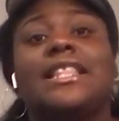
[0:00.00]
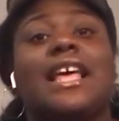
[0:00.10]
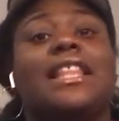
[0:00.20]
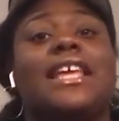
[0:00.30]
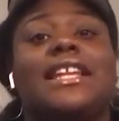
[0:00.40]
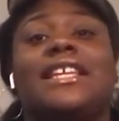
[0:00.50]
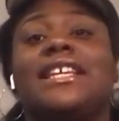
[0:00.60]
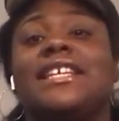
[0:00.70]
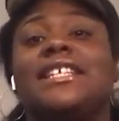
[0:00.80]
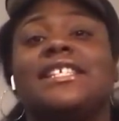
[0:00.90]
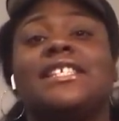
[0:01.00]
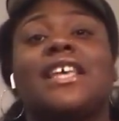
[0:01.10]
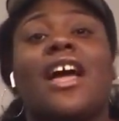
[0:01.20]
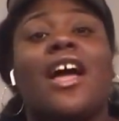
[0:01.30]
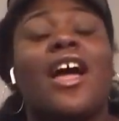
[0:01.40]
That lady is,
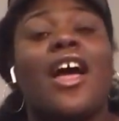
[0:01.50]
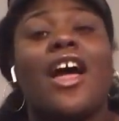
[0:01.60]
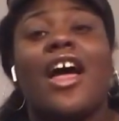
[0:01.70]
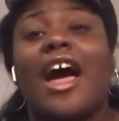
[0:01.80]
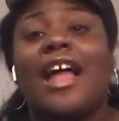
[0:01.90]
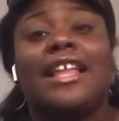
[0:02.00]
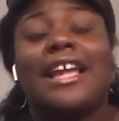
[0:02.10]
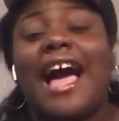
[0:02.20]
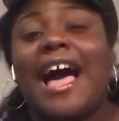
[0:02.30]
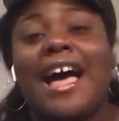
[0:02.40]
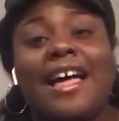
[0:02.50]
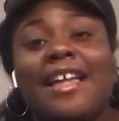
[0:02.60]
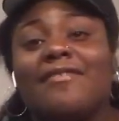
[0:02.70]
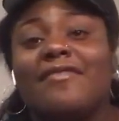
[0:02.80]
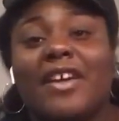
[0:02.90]
like,
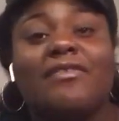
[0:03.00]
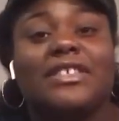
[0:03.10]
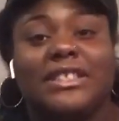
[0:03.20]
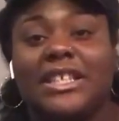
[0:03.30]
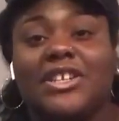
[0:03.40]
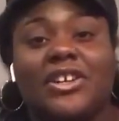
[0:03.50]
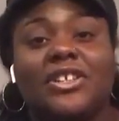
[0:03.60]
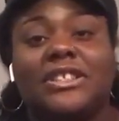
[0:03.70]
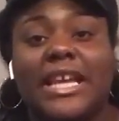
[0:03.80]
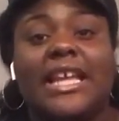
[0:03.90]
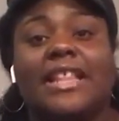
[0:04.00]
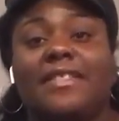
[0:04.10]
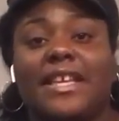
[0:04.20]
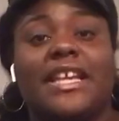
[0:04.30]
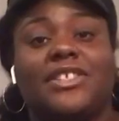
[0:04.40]
I've never seen her take
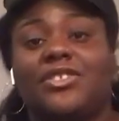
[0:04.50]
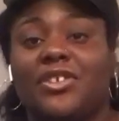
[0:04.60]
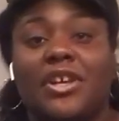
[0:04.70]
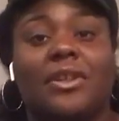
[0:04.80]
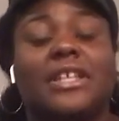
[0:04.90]
the answer no.